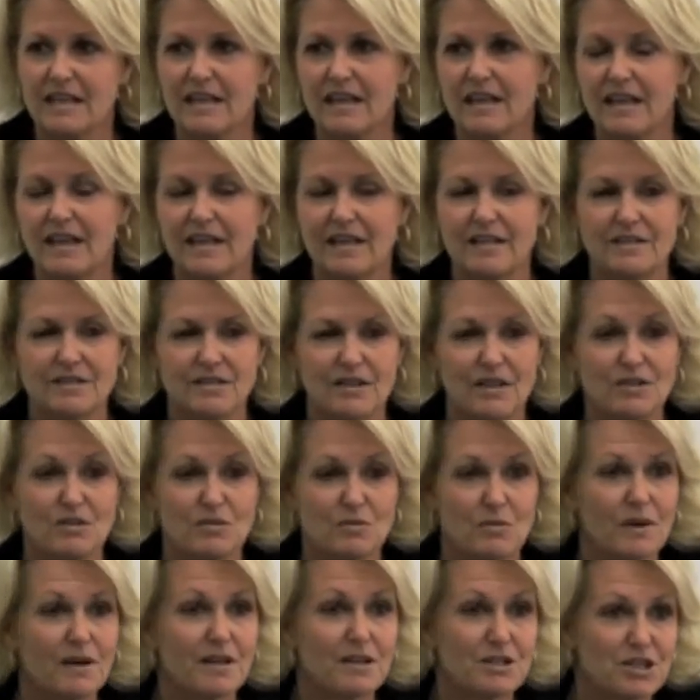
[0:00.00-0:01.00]
and
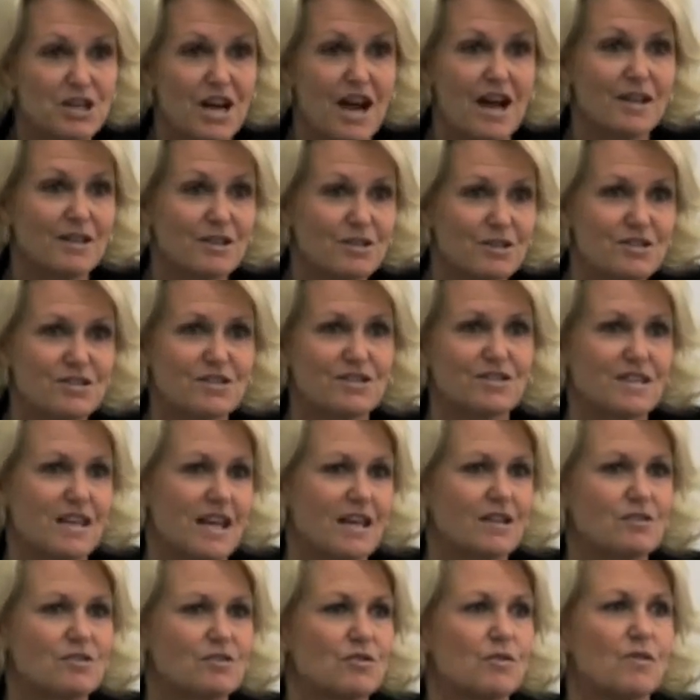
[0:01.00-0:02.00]
you want to challenge the
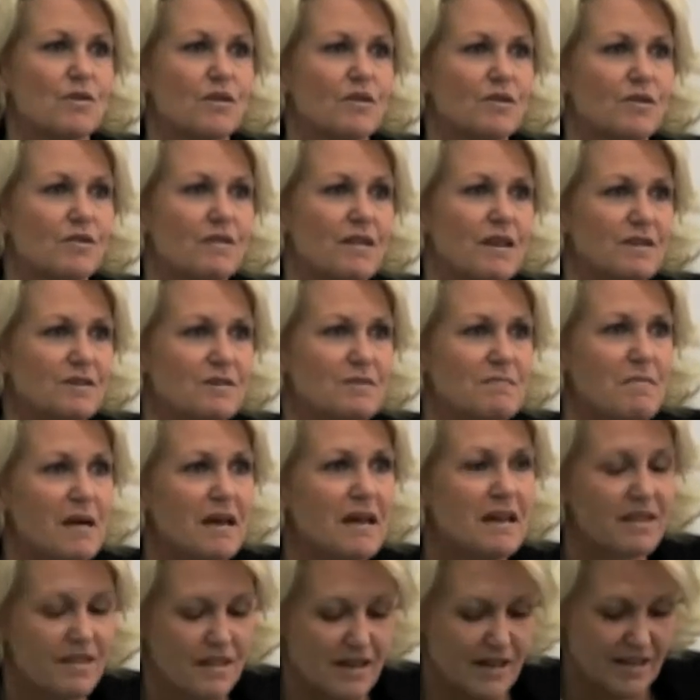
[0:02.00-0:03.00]
status quo that you
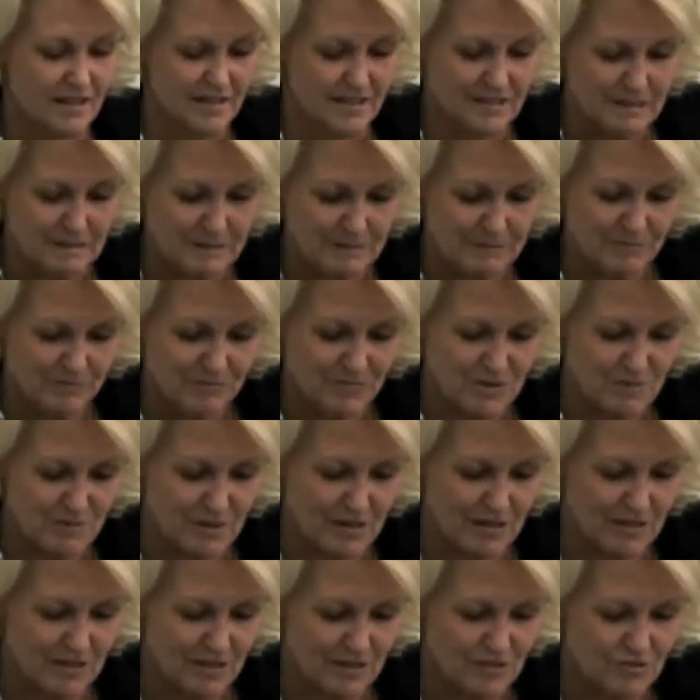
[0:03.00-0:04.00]
make that
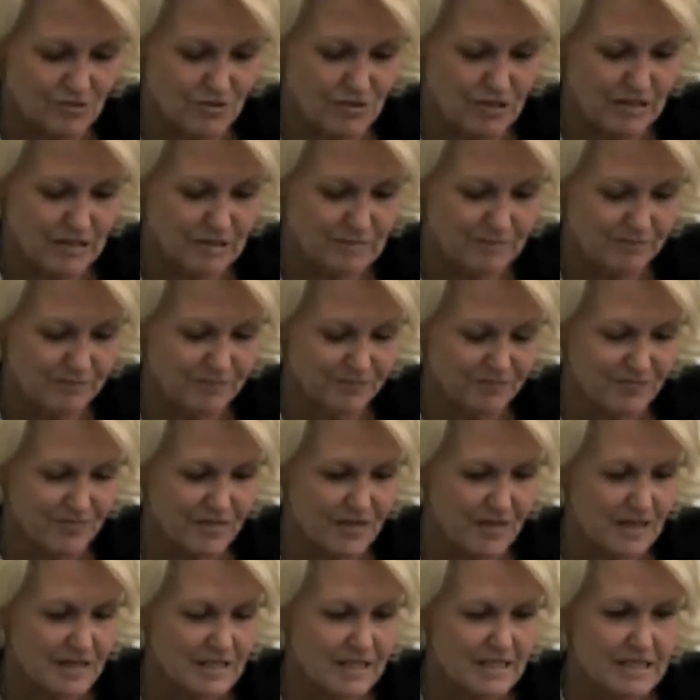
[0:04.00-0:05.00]
trade.
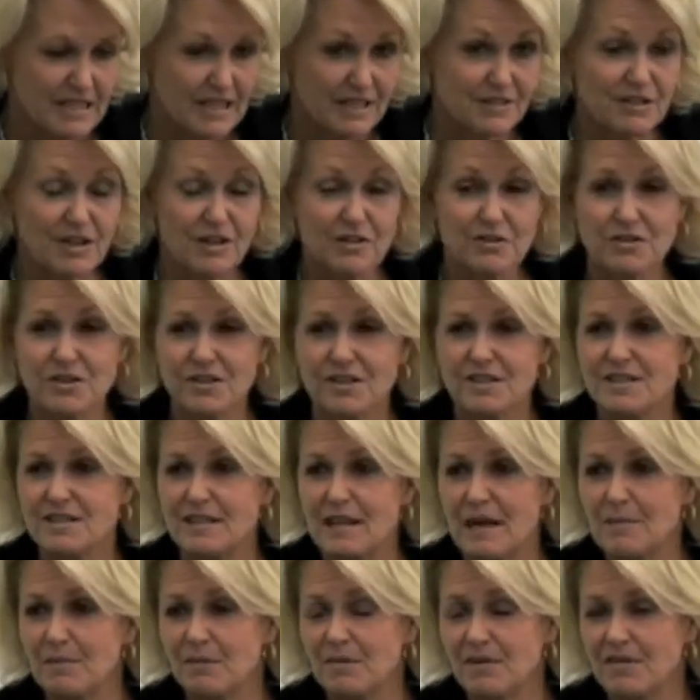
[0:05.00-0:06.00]
Another good
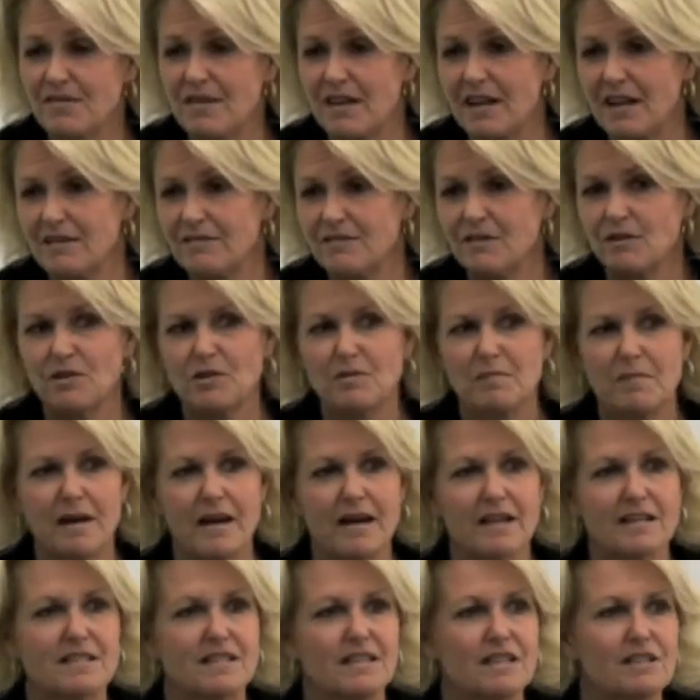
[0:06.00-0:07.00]
example of that, if you look
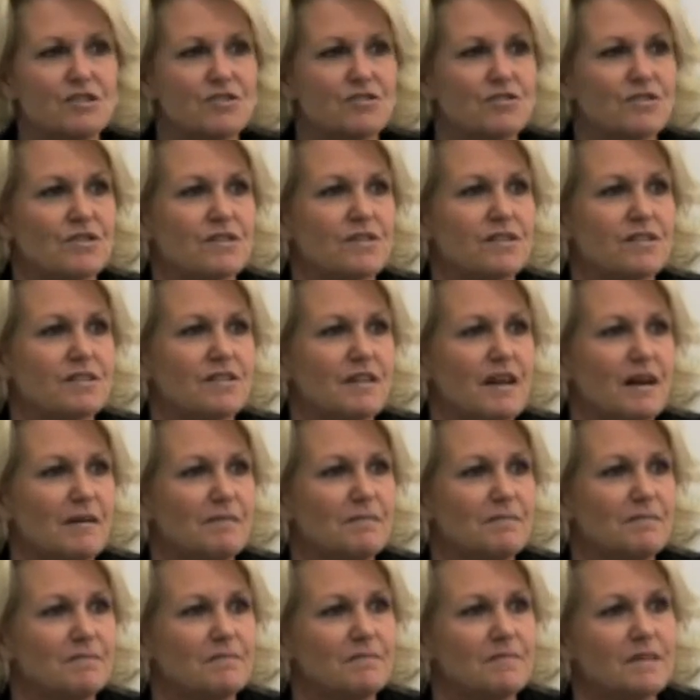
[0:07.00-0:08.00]
back to history's
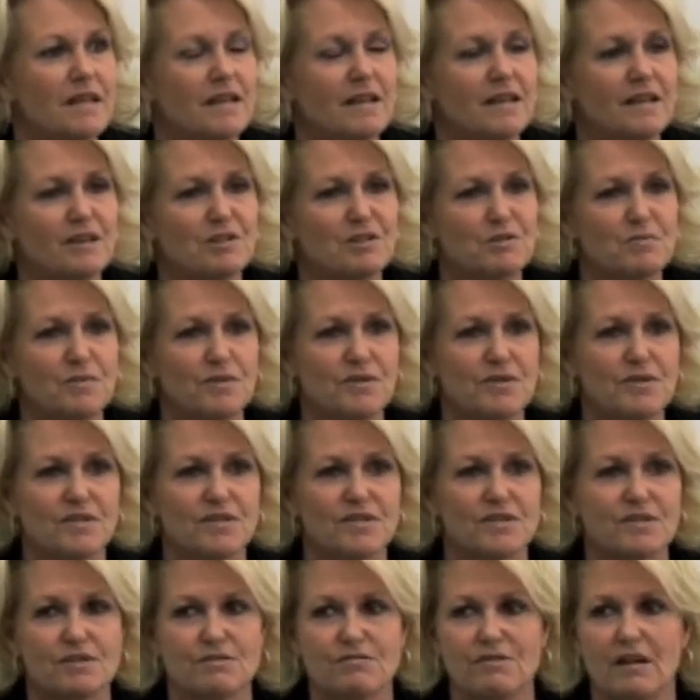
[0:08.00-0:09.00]
top 10
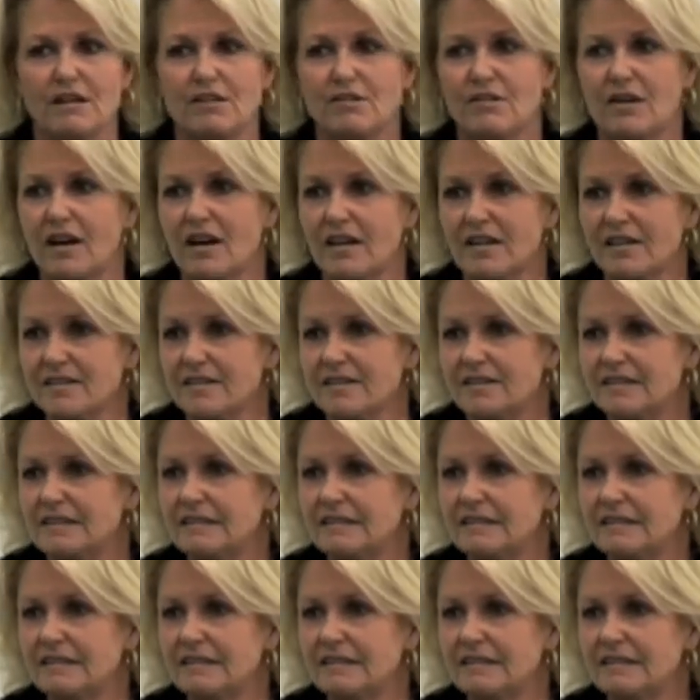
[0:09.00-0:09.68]
entrepreneurs, is Ray Kroc.